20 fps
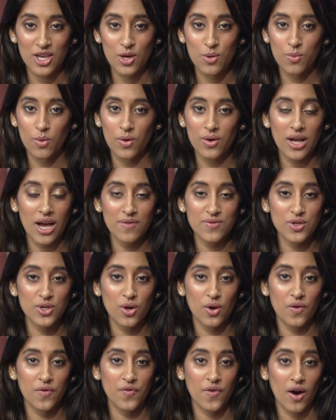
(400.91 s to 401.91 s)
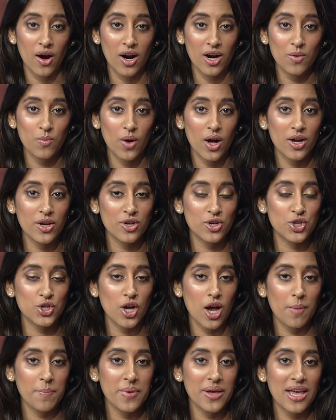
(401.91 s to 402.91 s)
you won't have to go far while you're
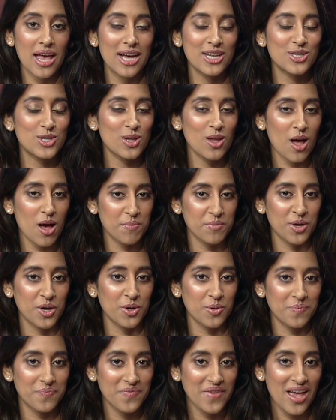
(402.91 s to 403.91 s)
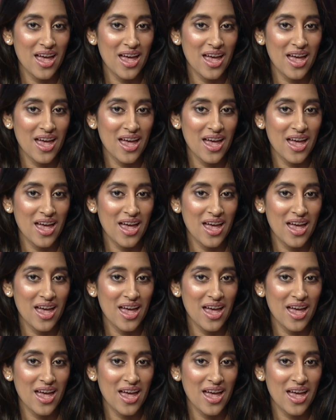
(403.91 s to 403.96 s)
shopping at Del Amo.